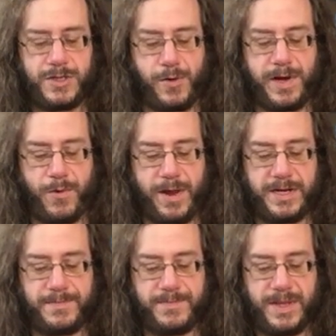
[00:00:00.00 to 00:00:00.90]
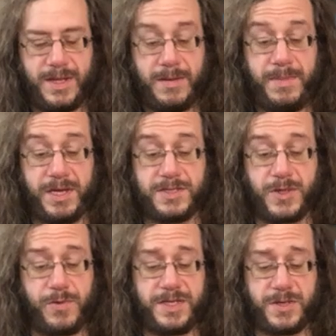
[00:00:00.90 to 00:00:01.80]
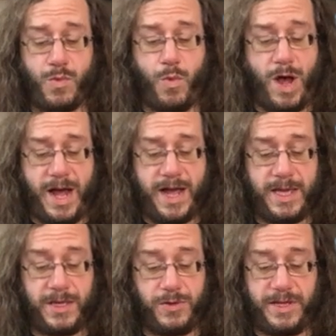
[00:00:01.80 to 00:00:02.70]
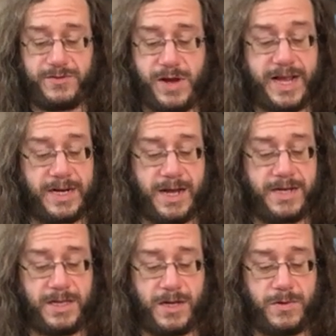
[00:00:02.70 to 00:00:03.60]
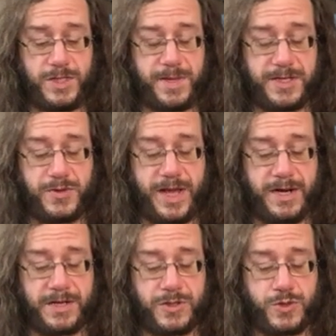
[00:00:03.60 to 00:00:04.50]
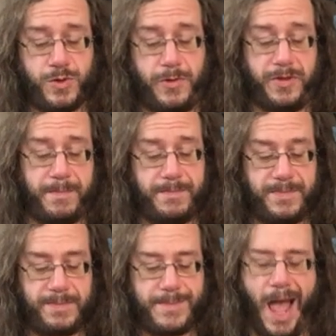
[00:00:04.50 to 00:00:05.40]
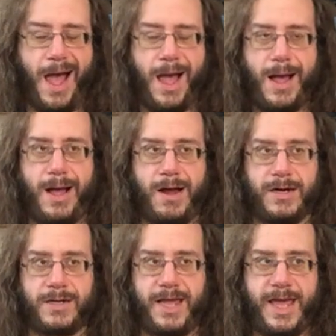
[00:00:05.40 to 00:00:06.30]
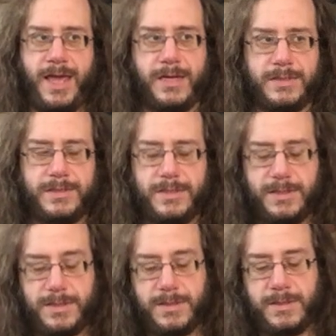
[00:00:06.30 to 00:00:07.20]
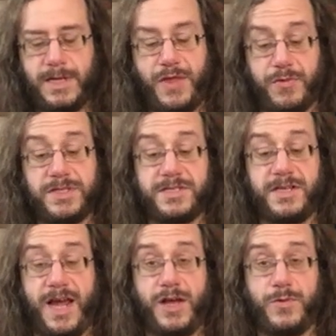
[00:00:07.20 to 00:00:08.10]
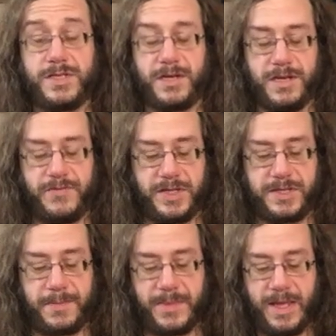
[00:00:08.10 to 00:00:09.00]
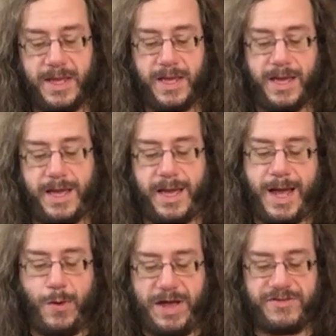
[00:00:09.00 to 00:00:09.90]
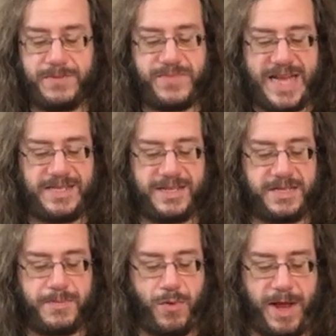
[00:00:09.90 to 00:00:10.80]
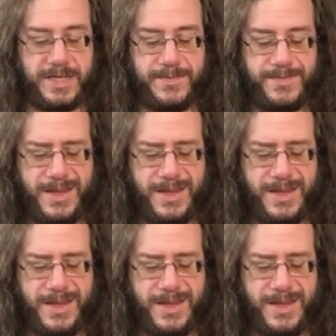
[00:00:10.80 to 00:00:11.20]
Torin grinned. Because the reason why you leave Dragonkind alone is because you cannot control them. Hardly. Ithrin's denial was unconvincing. However, that is not the point.